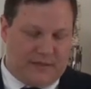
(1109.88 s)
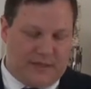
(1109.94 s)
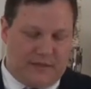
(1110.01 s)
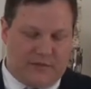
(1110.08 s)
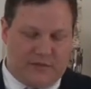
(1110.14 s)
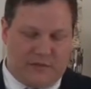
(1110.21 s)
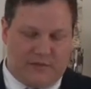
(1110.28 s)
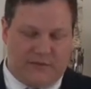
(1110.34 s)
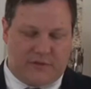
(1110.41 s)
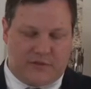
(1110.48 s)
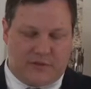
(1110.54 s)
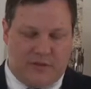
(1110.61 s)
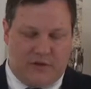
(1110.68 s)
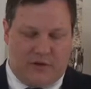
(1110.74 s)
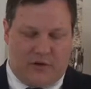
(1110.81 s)
Ten
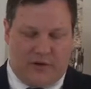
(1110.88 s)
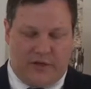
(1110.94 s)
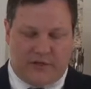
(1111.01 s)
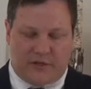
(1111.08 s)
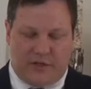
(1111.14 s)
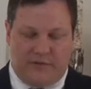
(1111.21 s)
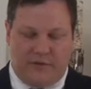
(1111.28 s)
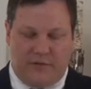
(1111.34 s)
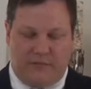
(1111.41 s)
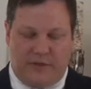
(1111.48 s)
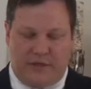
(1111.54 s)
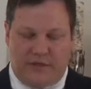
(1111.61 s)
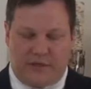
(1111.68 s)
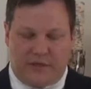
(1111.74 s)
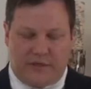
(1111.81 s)
servants are each given a
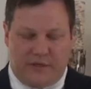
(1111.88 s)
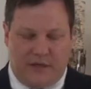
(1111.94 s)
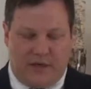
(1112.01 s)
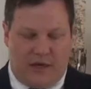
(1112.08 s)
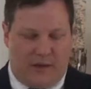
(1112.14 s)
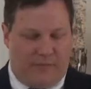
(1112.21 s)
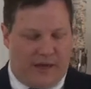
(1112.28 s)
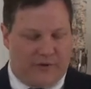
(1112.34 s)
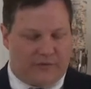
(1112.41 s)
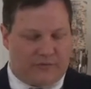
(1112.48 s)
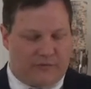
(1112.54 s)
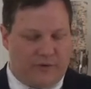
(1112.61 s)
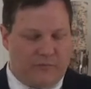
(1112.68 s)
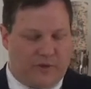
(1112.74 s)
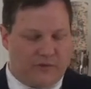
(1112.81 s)
minya,
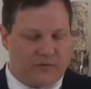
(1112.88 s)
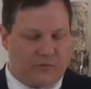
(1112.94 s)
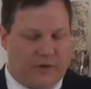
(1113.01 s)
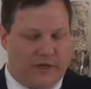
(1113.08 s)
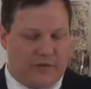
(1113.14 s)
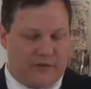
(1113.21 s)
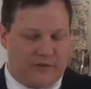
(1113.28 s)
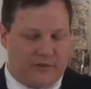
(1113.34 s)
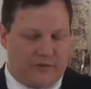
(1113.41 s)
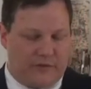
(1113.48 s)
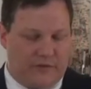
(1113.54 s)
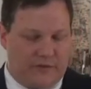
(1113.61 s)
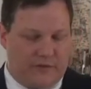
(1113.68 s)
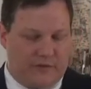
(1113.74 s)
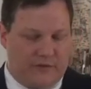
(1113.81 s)
about three months' wages,
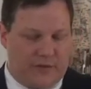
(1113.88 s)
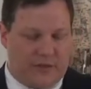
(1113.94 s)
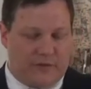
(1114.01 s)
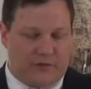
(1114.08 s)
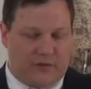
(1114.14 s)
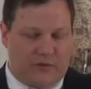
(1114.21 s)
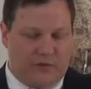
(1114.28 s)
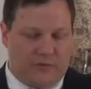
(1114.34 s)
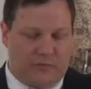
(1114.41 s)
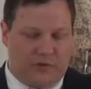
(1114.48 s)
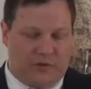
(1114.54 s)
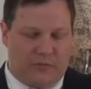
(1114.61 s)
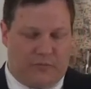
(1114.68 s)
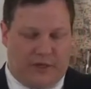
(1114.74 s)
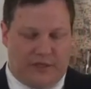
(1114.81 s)
and are told to
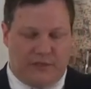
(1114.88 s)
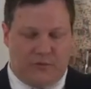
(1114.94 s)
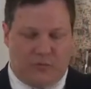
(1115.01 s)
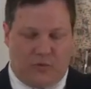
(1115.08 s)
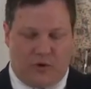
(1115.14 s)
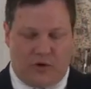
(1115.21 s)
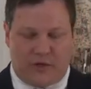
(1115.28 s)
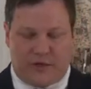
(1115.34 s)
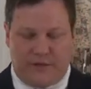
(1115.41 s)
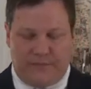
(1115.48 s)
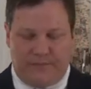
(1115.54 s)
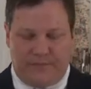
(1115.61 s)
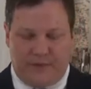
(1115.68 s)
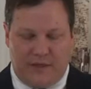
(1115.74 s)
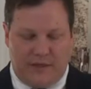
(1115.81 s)
put the money to work.
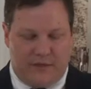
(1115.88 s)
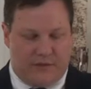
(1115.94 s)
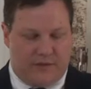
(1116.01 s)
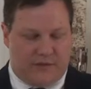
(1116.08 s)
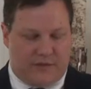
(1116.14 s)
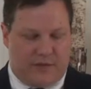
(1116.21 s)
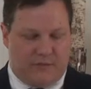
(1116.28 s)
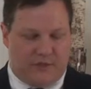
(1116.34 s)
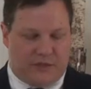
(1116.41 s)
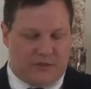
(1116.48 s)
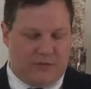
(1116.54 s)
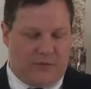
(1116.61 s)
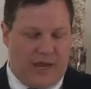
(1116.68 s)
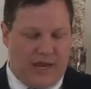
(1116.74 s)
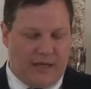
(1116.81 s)
The
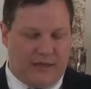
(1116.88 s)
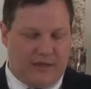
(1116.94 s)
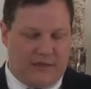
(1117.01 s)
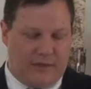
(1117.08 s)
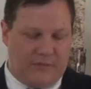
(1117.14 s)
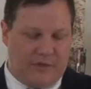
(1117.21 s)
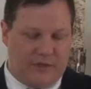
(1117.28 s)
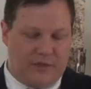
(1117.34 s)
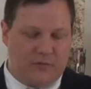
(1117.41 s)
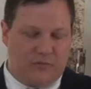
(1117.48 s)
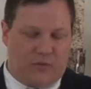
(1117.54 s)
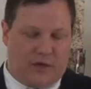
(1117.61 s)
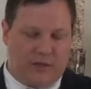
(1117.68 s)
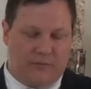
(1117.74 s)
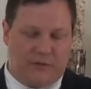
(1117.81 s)
subjects who hated him and
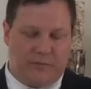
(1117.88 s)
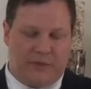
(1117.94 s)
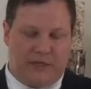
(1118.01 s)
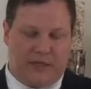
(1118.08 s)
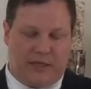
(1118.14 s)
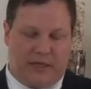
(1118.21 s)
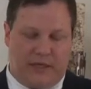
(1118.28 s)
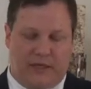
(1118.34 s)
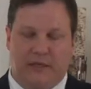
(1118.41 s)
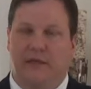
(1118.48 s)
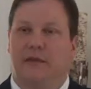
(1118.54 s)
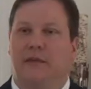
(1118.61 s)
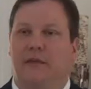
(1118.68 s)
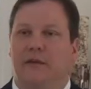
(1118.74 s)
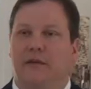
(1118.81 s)
didn't want him to be king
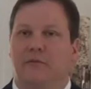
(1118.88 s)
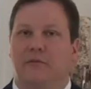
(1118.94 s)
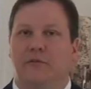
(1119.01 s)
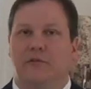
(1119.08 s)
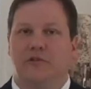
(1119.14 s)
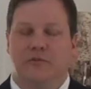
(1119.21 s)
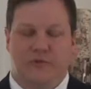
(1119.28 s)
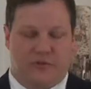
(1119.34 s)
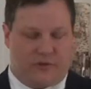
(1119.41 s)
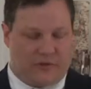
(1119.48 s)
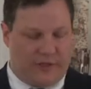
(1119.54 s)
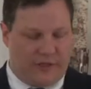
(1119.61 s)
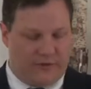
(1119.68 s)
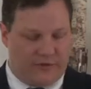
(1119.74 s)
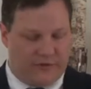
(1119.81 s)
were the Jewish
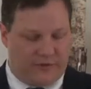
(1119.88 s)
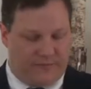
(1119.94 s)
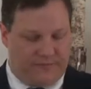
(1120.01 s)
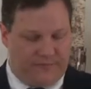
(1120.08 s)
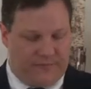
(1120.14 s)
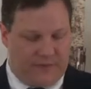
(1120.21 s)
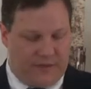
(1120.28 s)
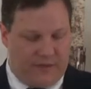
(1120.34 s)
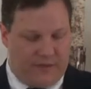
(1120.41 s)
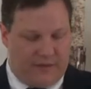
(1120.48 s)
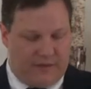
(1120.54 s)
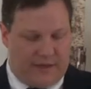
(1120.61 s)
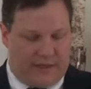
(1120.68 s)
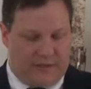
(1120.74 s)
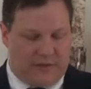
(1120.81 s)
leaders,
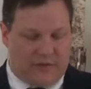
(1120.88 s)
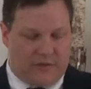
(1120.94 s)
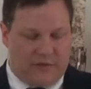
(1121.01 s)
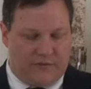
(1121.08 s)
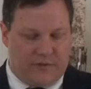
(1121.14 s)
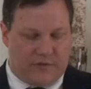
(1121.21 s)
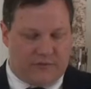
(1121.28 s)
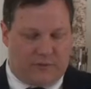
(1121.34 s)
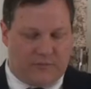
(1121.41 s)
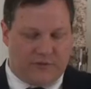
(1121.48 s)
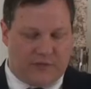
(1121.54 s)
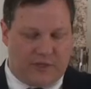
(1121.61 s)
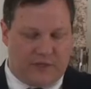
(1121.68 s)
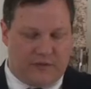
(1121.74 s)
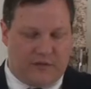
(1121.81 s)
and his servants
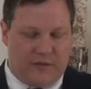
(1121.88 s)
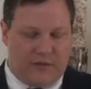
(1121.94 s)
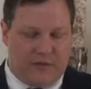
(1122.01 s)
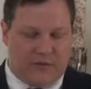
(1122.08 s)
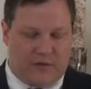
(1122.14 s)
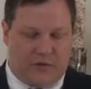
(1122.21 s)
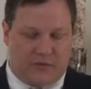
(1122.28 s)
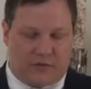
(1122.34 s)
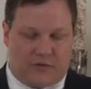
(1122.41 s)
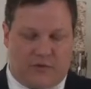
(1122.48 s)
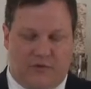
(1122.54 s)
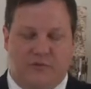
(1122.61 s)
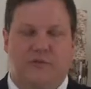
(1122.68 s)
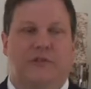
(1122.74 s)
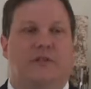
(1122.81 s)
represent those
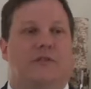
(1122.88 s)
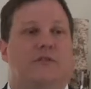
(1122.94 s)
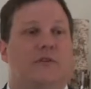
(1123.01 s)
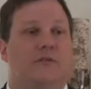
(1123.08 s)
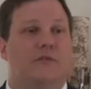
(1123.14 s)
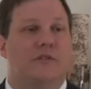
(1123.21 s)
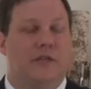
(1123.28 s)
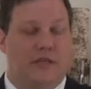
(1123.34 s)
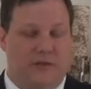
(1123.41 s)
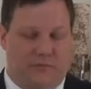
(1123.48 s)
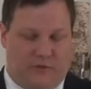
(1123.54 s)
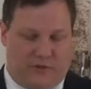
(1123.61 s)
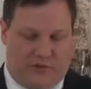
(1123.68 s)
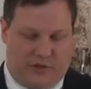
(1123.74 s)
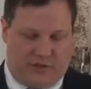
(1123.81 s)
closely associated
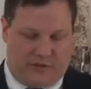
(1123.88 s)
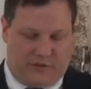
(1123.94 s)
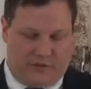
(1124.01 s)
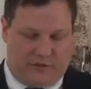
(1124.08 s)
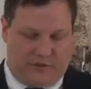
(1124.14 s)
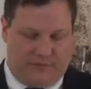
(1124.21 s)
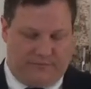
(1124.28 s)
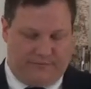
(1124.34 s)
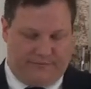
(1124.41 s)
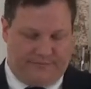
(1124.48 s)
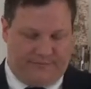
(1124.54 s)
with Jesus.